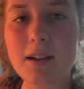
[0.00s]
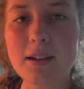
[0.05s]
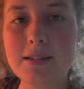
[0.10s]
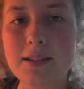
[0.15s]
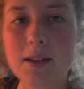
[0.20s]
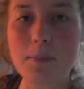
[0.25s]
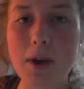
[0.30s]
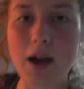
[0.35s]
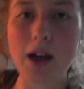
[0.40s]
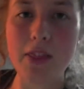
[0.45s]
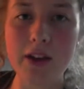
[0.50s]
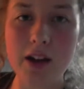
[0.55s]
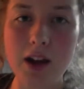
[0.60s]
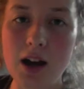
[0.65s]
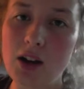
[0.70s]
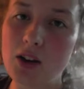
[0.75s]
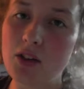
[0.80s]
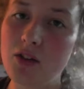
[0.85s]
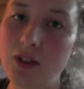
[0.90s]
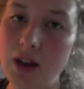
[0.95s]
some other
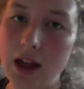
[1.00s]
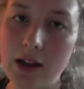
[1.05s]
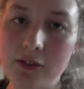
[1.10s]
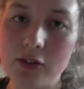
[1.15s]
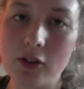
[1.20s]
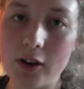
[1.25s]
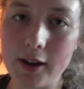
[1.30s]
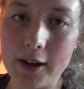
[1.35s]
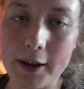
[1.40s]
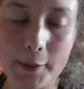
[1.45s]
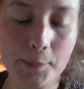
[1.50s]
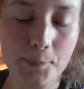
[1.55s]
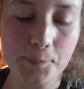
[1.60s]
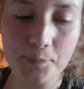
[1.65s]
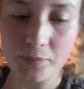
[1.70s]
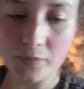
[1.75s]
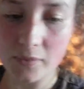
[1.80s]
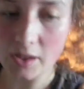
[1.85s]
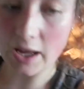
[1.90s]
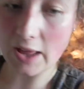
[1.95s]
kind of flavour on it
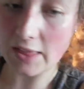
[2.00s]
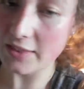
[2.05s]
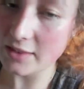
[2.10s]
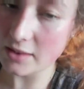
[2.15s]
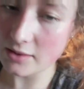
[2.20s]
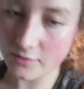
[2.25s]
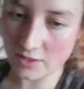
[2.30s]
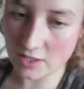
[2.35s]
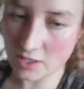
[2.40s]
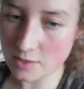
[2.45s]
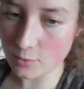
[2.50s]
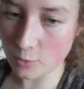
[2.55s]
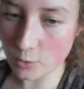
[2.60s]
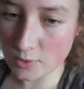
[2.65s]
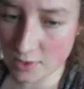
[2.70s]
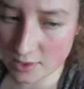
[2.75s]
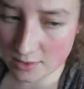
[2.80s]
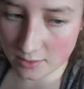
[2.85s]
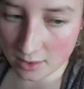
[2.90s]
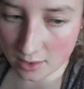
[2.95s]
other than the
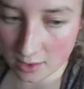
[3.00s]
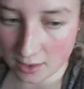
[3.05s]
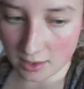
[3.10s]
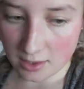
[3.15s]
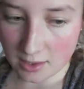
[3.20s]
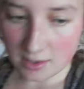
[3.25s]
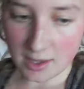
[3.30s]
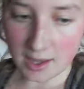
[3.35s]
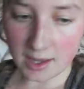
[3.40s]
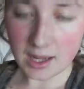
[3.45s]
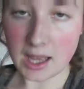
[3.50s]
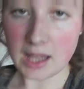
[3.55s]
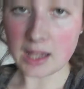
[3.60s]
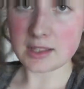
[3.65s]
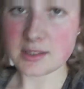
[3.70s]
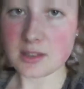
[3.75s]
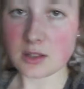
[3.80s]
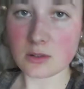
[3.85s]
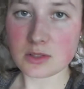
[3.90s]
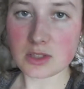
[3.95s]
vegetables and
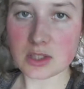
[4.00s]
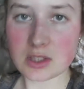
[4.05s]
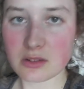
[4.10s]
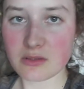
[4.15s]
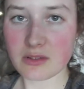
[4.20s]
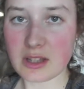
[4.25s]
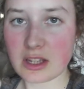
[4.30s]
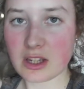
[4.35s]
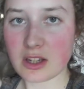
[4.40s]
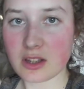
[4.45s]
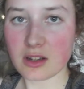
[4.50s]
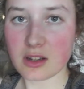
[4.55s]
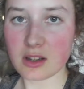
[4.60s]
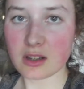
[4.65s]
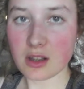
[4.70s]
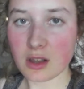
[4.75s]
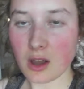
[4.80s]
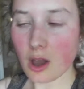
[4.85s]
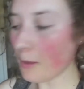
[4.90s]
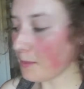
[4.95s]
garlic salt's just a really good
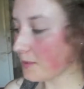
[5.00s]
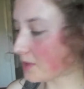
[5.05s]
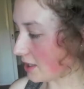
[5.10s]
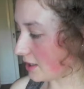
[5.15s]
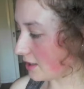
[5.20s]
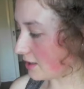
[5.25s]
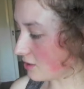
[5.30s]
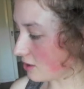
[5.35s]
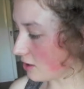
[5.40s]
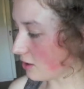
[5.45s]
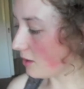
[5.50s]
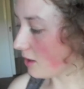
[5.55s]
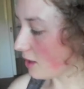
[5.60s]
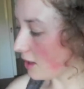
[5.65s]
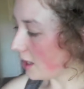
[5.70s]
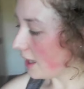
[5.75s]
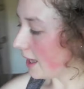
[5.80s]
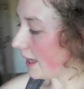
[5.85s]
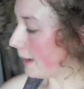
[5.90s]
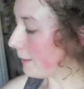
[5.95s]
option so
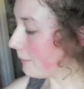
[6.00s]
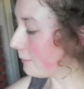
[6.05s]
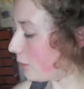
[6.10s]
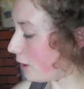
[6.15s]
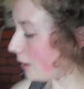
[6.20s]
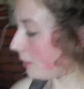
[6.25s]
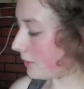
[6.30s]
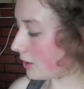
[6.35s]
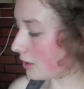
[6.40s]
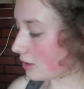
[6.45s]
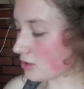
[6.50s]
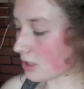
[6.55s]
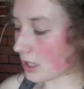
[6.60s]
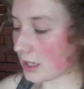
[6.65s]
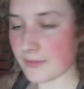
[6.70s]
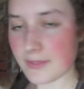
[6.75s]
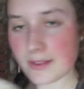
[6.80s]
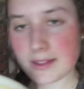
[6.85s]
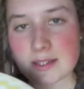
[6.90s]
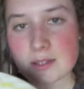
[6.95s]
I'm probably going to try
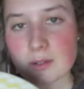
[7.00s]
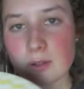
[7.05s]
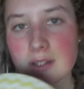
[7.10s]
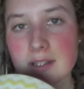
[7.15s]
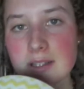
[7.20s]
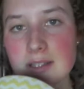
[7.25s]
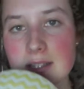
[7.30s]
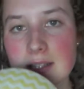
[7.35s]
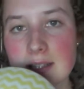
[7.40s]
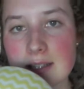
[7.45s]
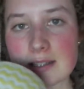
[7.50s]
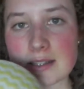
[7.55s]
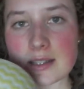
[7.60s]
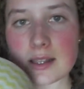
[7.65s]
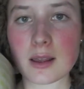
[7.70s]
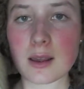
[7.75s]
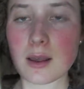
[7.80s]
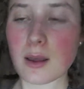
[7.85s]
and fit this all into this